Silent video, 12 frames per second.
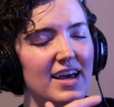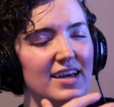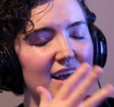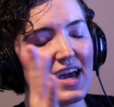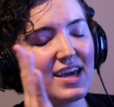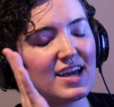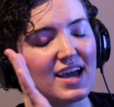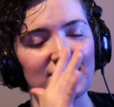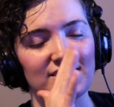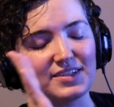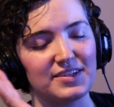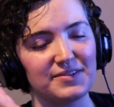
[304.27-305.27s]
I
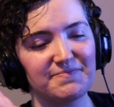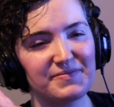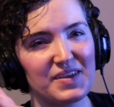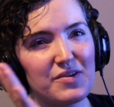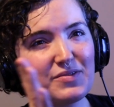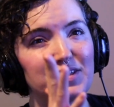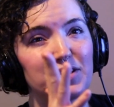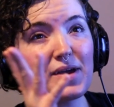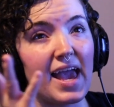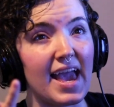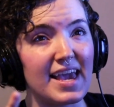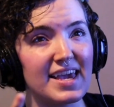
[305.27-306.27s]
don't know. It was
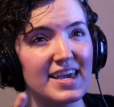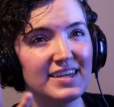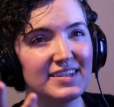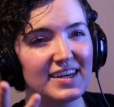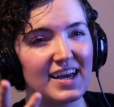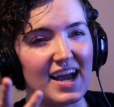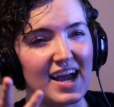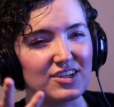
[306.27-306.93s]
okay. I